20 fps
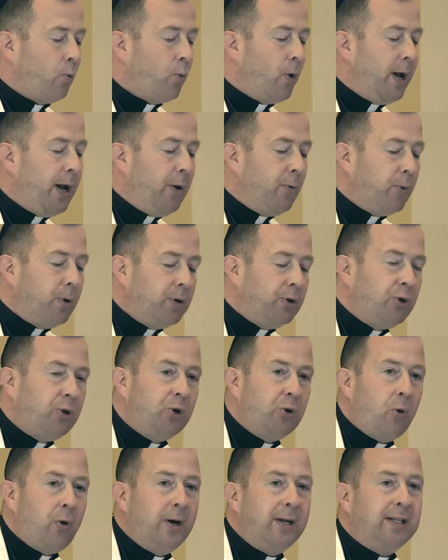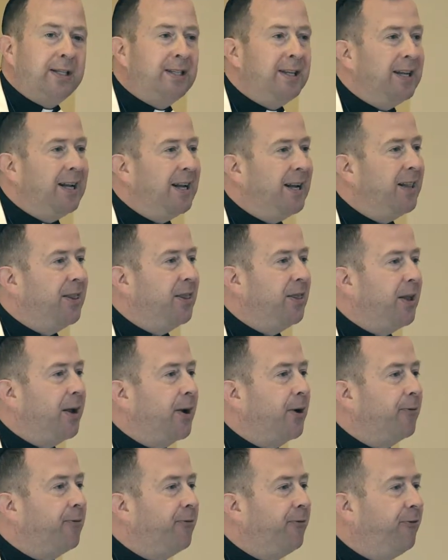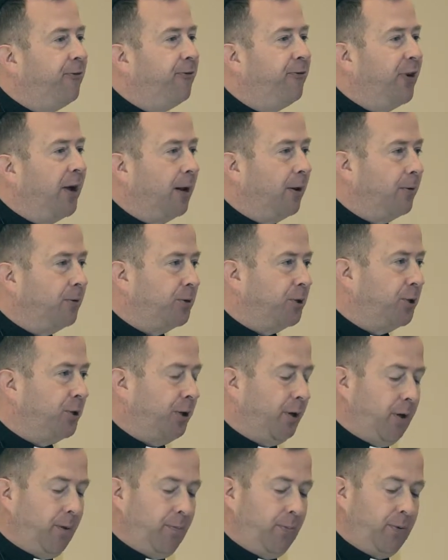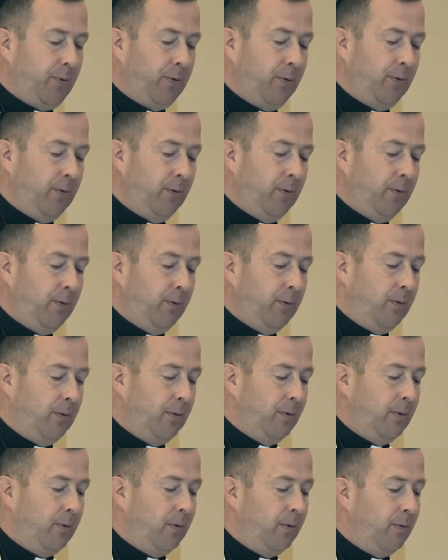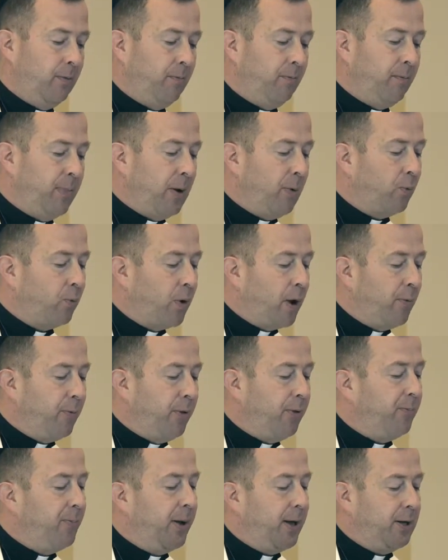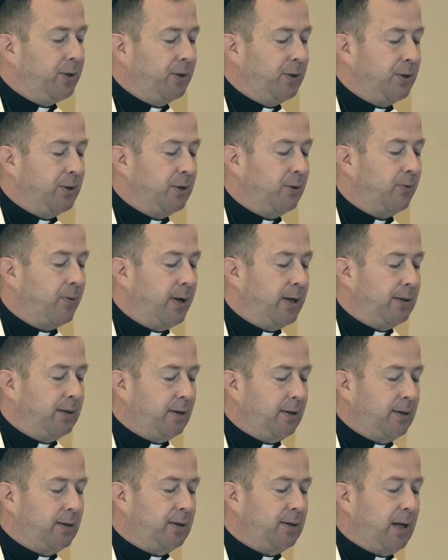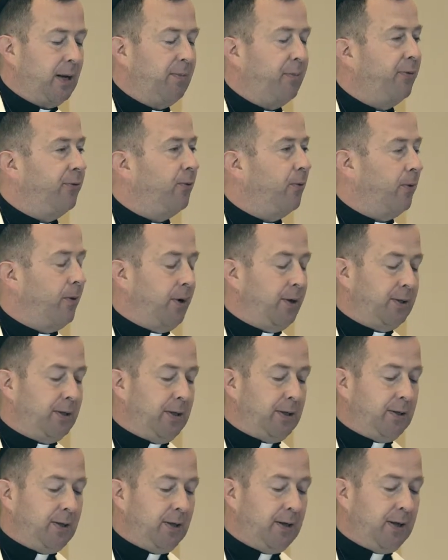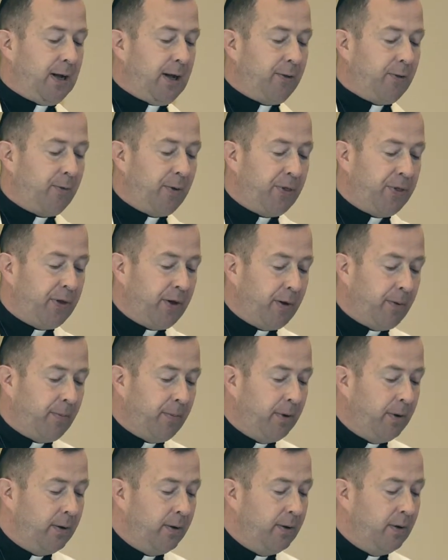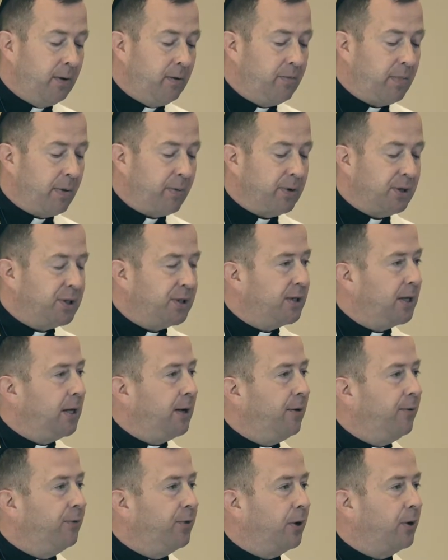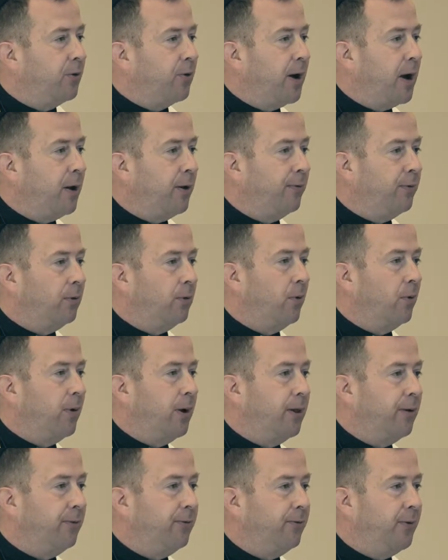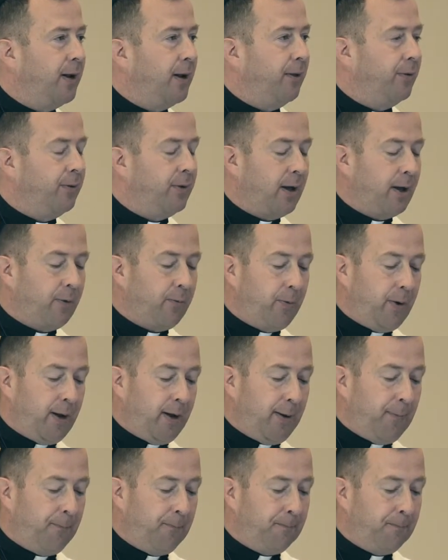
we rejoicing in their fellowship, may run with patience the race that is set before us, and together with them may receive the crown of glory that fadeth not away.